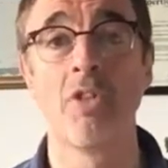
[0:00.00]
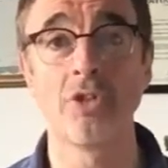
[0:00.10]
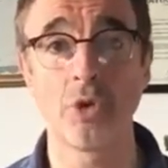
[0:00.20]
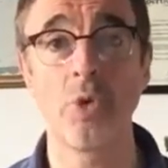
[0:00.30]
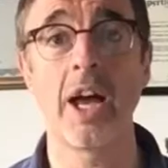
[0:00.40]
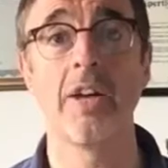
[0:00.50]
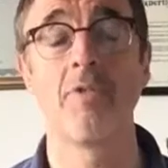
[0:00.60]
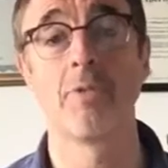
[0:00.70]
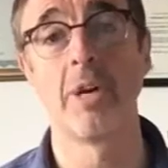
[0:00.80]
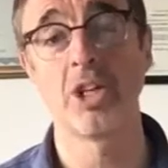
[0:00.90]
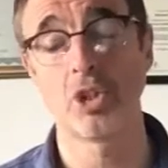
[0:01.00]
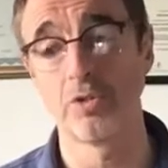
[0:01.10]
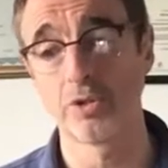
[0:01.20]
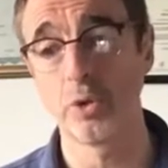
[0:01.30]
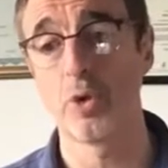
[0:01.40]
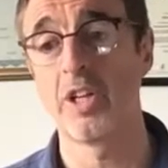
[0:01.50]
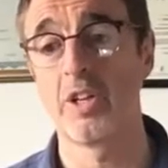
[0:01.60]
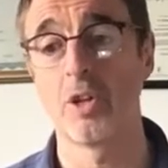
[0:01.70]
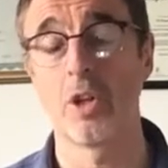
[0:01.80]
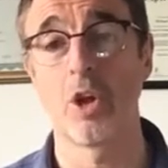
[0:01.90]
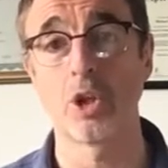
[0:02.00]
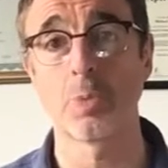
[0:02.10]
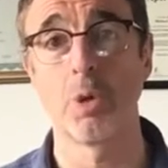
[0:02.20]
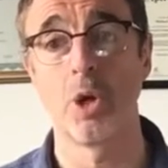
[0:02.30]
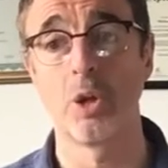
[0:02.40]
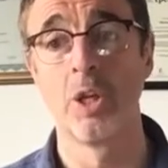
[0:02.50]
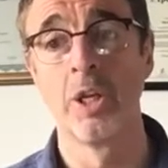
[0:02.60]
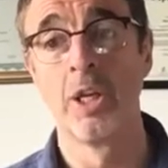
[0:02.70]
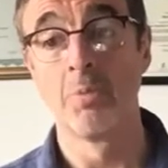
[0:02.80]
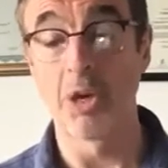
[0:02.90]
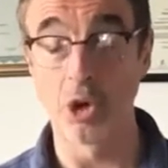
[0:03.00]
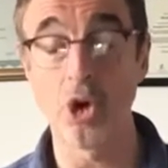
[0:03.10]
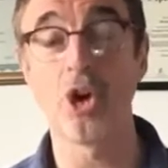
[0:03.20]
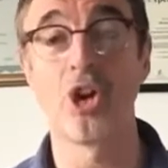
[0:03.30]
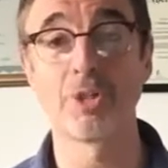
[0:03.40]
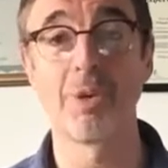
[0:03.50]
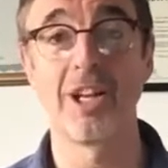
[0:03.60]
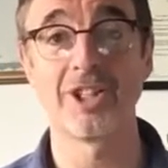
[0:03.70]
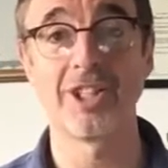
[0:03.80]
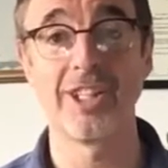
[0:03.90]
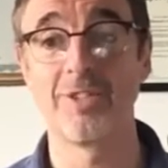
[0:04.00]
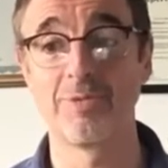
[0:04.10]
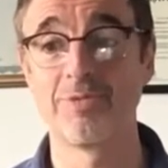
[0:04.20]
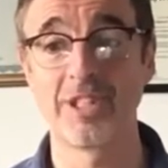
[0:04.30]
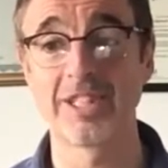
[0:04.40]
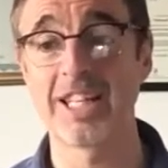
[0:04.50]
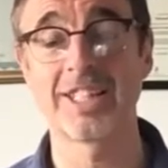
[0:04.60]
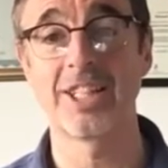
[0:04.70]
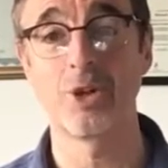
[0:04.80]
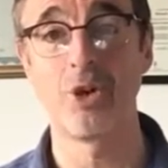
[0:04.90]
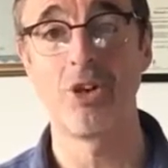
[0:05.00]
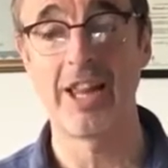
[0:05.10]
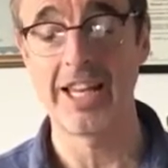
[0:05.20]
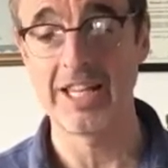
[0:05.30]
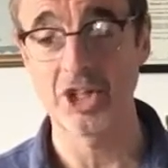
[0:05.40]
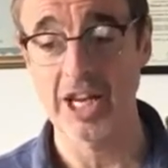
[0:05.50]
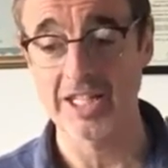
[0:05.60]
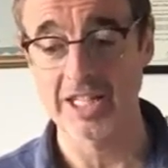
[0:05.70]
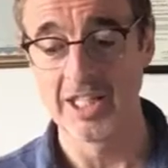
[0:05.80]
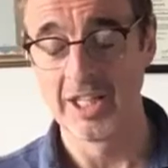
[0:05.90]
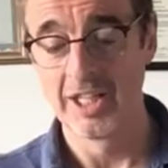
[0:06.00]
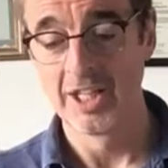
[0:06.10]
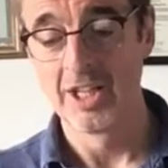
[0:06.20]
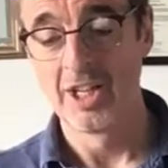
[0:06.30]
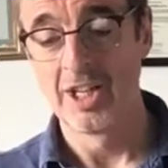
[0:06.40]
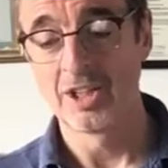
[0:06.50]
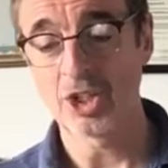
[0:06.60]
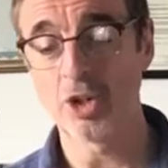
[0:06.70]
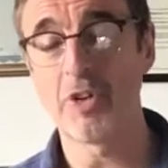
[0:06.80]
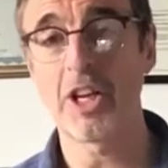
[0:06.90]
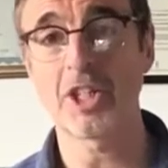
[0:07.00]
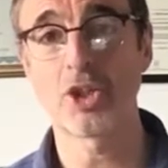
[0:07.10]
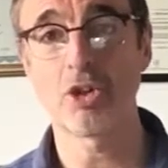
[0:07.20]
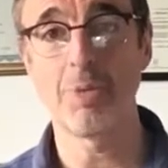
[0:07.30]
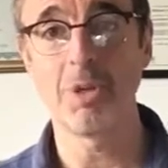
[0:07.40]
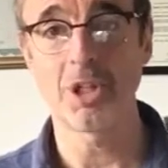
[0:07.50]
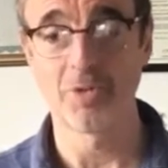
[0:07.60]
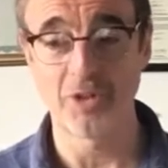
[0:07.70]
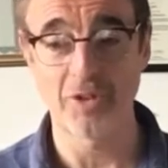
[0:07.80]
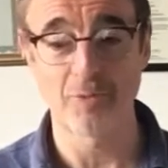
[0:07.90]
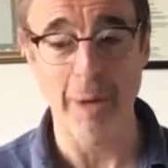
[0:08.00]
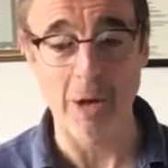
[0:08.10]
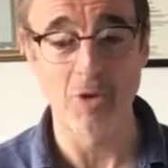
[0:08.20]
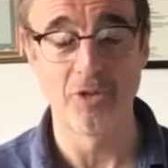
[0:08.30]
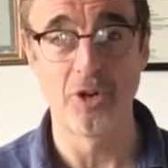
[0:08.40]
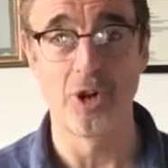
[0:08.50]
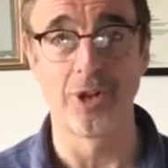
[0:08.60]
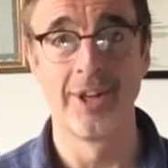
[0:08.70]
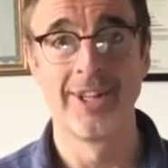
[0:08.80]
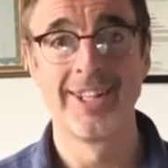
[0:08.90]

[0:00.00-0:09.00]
And through that information and through going to the hospital, my local hospital actually, the fantastic whole NHS, discovered extremely something powerful.